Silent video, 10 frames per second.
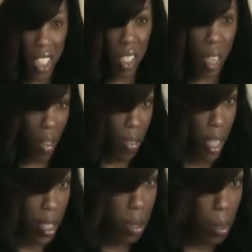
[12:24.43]
I just
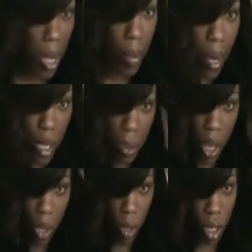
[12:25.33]
left it the way it
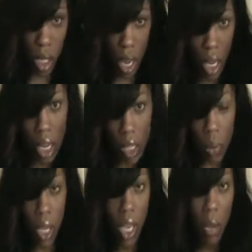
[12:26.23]
was when I curled it. I
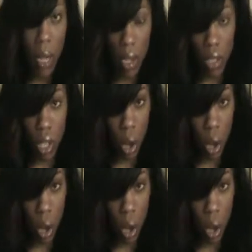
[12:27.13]
like the way it came out.